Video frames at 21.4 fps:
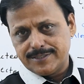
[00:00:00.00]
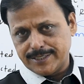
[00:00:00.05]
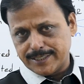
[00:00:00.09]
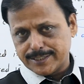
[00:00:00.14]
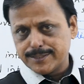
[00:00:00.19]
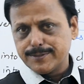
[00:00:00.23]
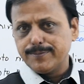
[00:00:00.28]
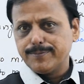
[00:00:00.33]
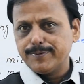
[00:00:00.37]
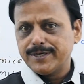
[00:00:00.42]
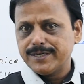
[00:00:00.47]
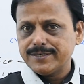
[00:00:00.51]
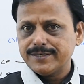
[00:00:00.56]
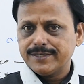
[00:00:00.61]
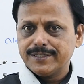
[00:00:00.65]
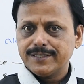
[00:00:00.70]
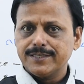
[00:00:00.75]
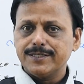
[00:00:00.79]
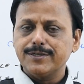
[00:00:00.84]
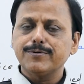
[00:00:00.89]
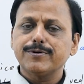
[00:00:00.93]
experiment
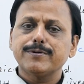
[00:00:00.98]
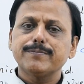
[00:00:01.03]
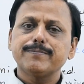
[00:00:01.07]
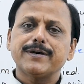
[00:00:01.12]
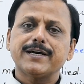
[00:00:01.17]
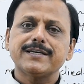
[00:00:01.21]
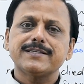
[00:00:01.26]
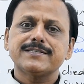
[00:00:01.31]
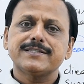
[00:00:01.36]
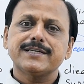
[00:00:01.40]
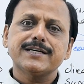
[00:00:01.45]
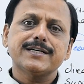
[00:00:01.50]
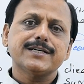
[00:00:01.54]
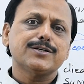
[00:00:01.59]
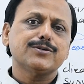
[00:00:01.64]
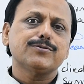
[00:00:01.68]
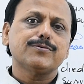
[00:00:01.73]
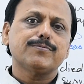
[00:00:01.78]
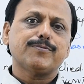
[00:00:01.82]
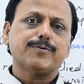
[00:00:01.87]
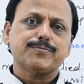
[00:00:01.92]
given by
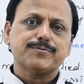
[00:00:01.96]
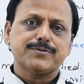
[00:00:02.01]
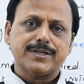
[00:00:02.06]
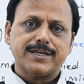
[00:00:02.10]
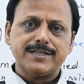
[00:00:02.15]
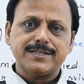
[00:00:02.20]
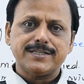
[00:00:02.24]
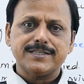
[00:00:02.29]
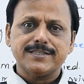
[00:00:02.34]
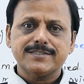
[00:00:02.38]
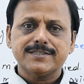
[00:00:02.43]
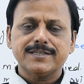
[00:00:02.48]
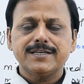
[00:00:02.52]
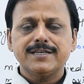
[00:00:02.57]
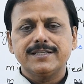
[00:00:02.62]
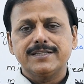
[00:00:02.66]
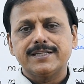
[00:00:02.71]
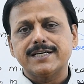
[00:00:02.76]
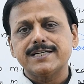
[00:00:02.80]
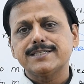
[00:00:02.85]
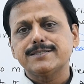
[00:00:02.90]
second group of scientists,
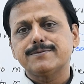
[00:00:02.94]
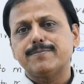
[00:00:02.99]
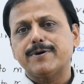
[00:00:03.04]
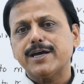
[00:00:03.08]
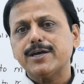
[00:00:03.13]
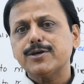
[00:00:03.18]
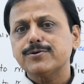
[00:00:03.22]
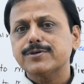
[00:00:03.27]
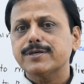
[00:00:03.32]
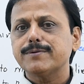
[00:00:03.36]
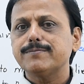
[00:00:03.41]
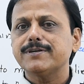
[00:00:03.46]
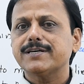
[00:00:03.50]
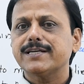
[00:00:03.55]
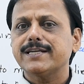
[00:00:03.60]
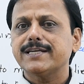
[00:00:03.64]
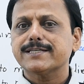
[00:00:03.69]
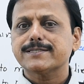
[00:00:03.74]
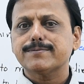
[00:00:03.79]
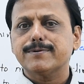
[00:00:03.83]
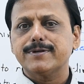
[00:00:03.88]
that is
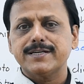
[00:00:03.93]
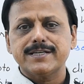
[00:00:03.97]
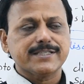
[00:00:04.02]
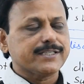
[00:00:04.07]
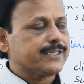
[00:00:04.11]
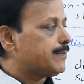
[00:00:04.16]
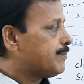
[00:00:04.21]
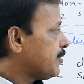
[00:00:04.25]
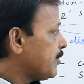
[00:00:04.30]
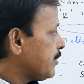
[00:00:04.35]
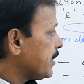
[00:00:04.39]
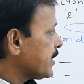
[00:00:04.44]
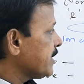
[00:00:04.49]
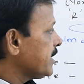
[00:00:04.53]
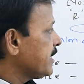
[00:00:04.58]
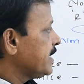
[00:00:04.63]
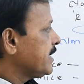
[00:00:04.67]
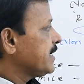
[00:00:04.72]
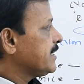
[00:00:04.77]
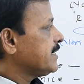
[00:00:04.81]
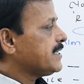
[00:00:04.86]
biochemical explanation for
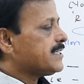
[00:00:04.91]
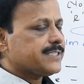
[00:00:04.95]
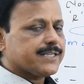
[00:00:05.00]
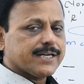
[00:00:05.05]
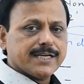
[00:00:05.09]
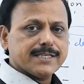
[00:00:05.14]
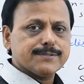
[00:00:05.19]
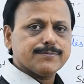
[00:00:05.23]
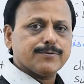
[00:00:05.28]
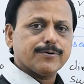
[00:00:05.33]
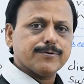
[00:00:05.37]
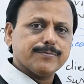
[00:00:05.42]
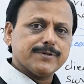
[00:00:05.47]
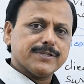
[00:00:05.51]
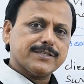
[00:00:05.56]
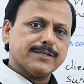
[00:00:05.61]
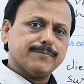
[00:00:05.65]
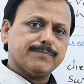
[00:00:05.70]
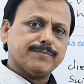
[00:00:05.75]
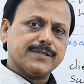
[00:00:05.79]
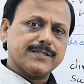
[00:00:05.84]
this
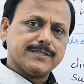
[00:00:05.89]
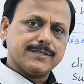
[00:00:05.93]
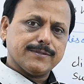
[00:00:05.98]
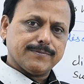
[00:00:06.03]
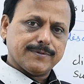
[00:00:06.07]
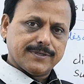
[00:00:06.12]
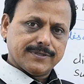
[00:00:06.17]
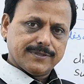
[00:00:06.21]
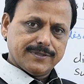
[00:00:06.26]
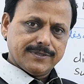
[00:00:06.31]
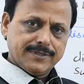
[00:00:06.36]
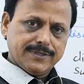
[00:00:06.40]
transformation principle